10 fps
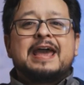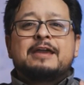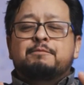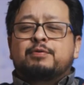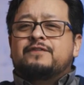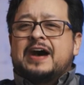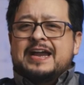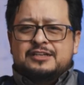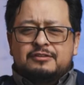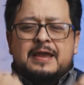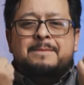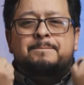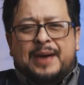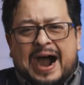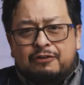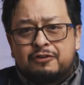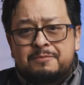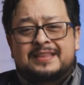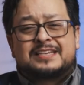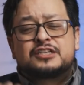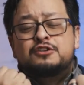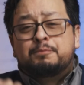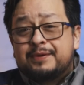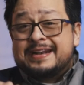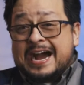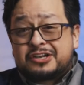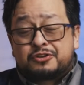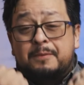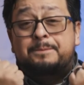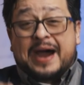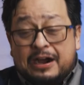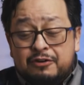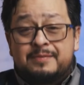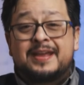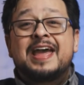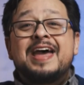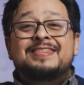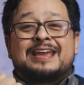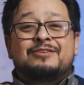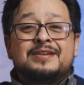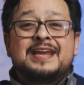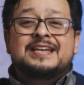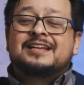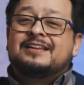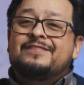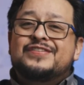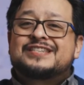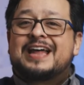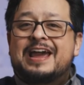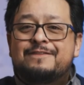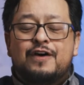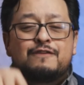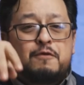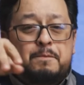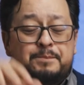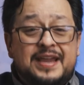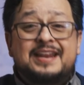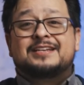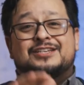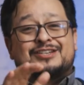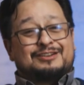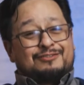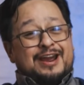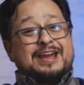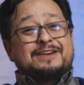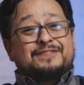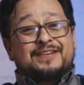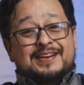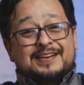He'll provide you the empowerment, the supernatural empowerment that you need to live this life of obedience. Crave.